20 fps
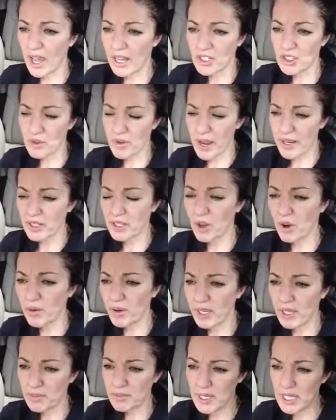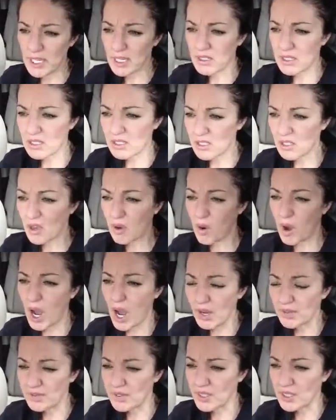I dread going because it's so
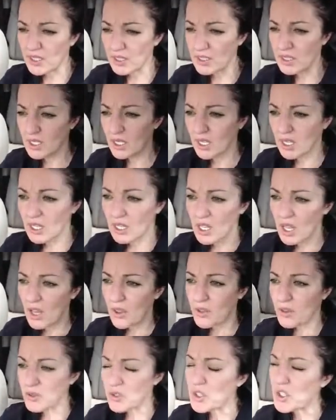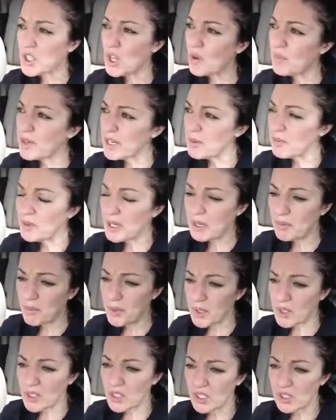awful there's so many
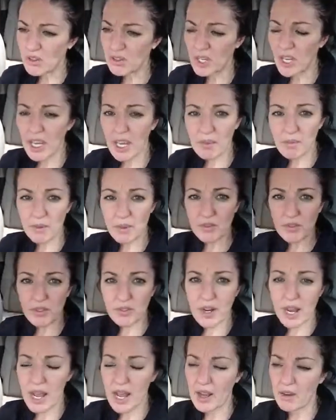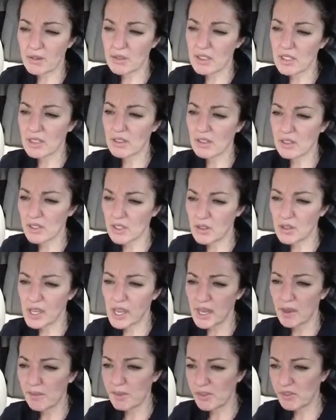people and you can't move around and you
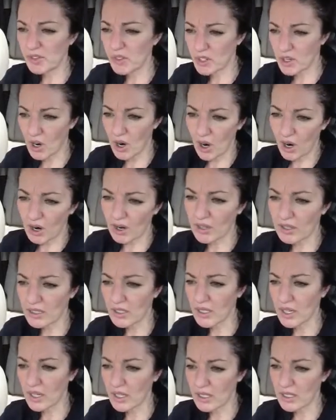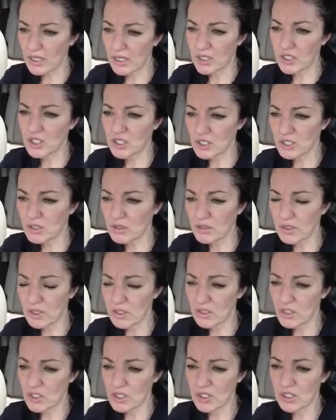can't move your cart and it's
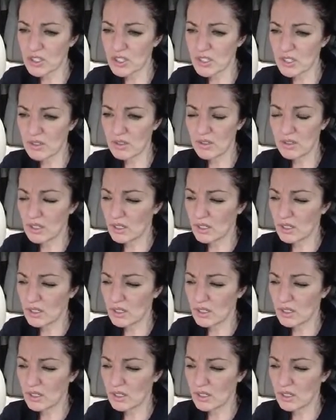it's just